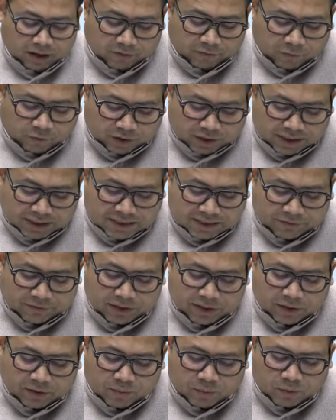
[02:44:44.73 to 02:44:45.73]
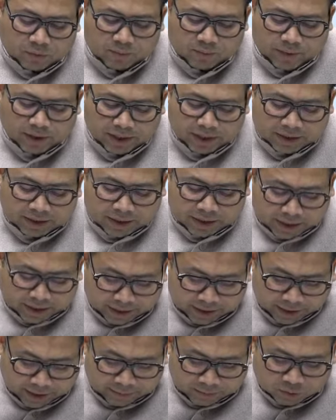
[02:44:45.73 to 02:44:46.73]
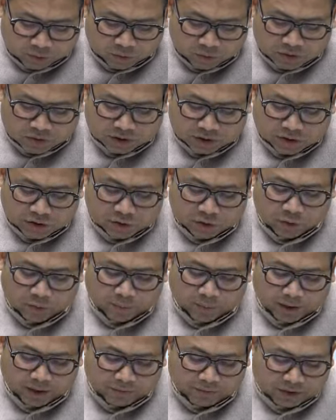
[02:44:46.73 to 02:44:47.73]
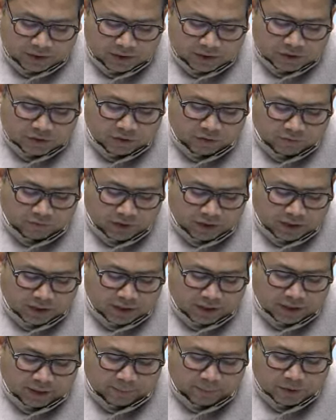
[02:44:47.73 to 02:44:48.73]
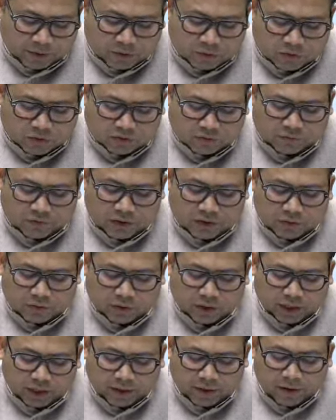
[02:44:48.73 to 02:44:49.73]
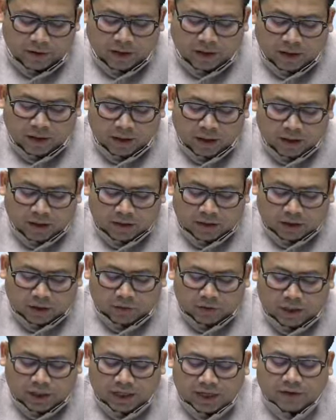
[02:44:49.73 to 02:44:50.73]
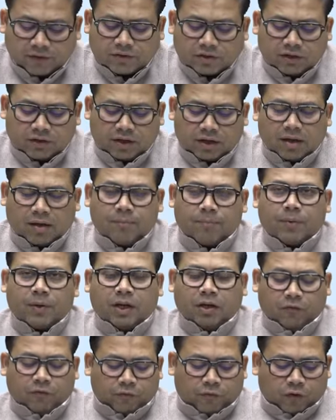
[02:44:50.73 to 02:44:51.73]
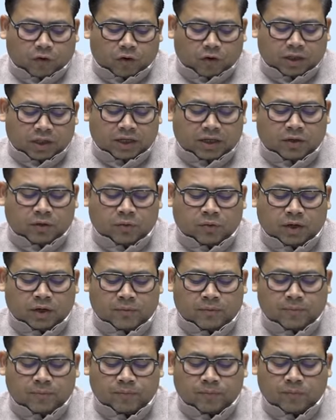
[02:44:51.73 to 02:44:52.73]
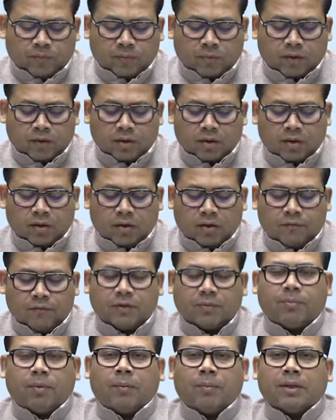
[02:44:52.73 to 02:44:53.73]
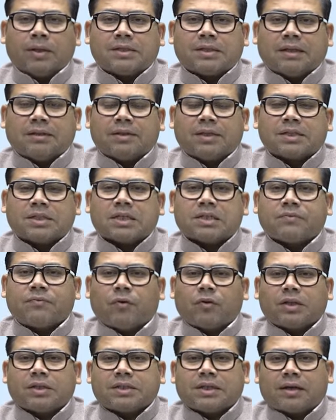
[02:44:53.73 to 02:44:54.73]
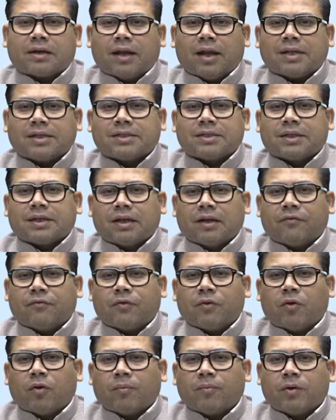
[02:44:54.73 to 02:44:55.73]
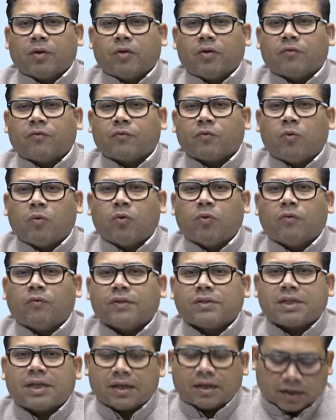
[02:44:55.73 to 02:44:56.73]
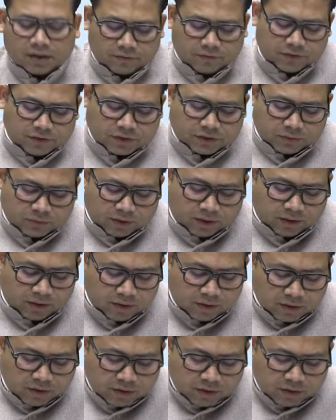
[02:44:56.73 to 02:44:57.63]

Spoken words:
A 47-year-old male came to surgery OPD with history of recurrent episodes of UTI. Now he gives a complaint of frothy urine with bubbles. And this is what is a classical phenomena of colovesical fistula.